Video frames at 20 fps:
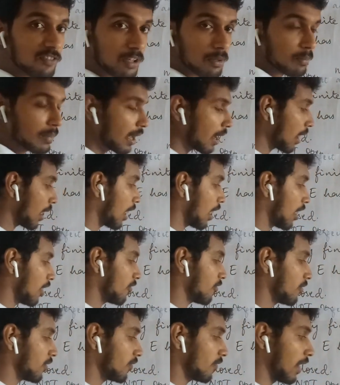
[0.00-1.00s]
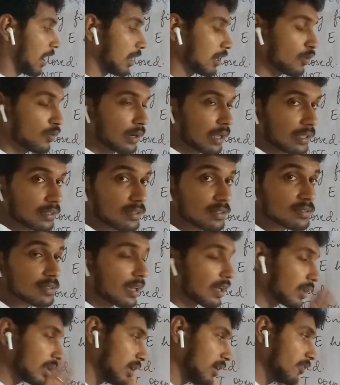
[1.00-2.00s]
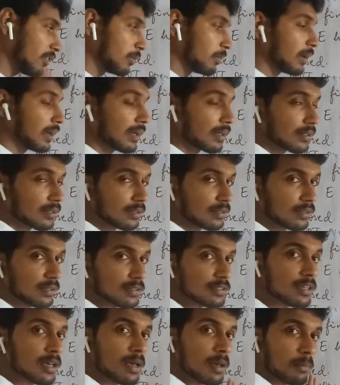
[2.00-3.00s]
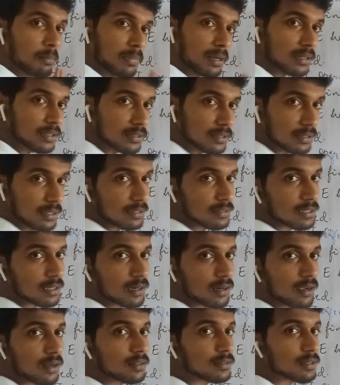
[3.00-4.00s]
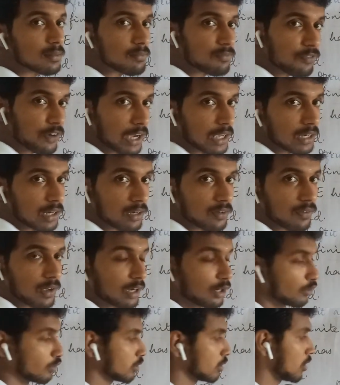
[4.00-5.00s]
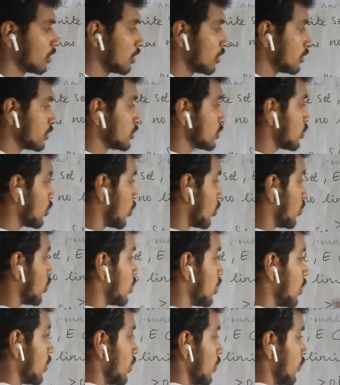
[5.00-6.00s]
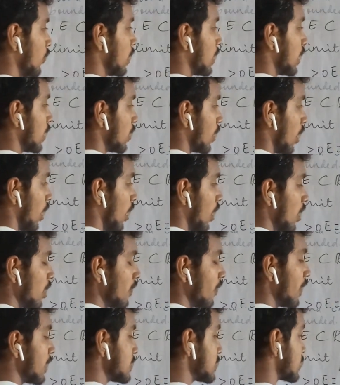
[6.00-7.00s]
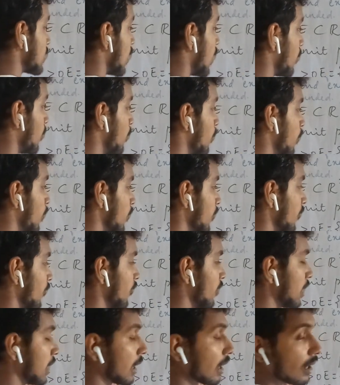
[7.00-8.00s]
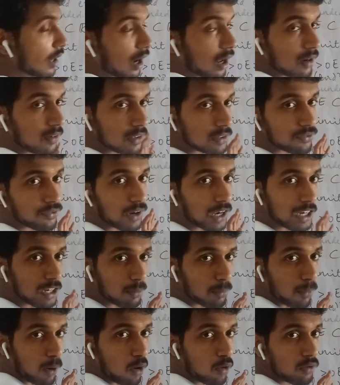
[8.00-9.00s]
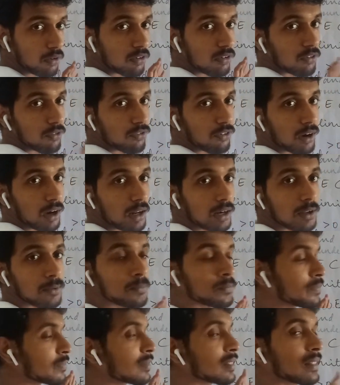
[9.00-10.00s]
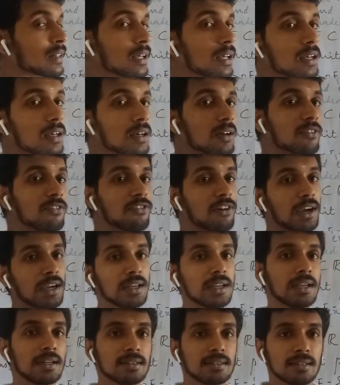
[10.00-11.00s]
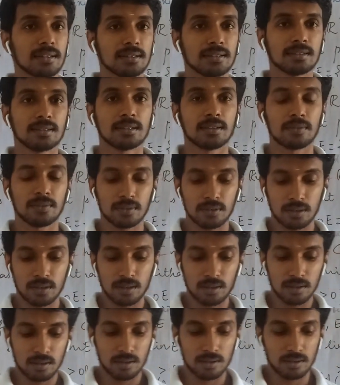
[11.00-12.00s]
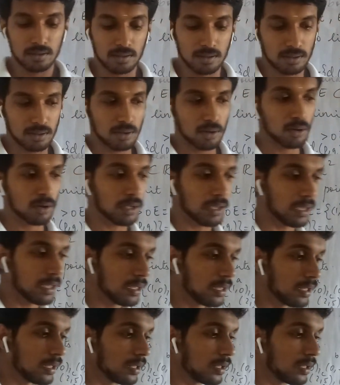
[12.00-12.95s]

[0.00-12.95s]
we may have a value like this or even bigger than this, but these are all some finite values. So we can always find a bound for finite sets. Okay.